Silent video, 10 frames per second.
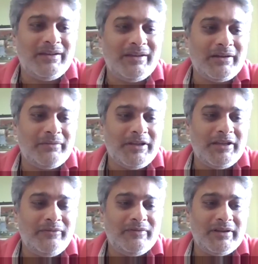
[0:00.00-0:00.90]
I
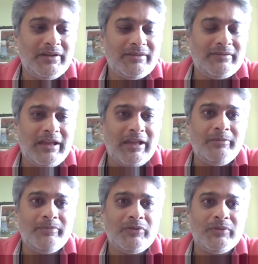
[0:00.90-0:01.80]
believe, that
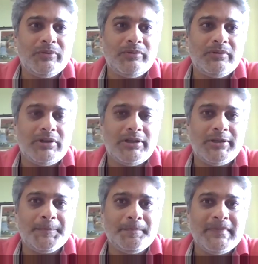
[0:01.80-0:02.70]
helps to,
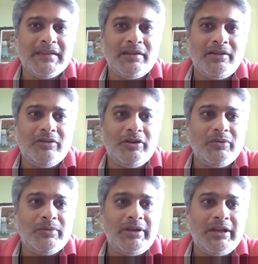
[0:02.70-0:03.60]
it's not
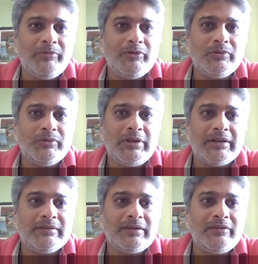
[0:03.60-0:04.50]
only help you to
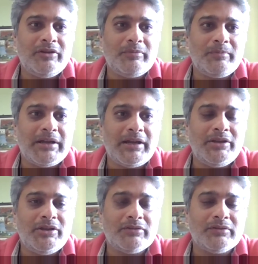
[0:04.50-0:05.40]
exercise your mind,
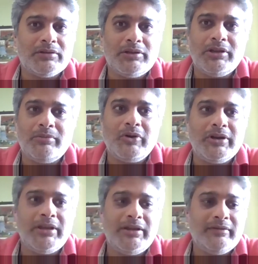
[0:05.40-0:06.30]
your
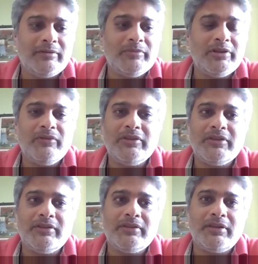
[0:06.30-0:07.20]
body, it's something which
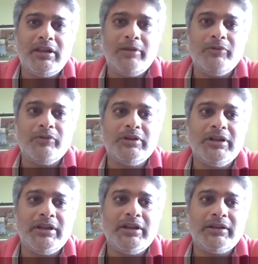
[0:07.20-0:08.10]
is help you
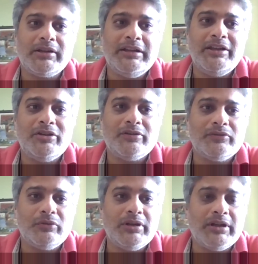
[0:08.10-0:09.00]
to clean your
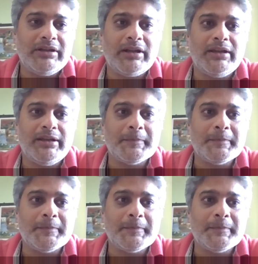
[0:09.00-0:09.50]
soul entirely,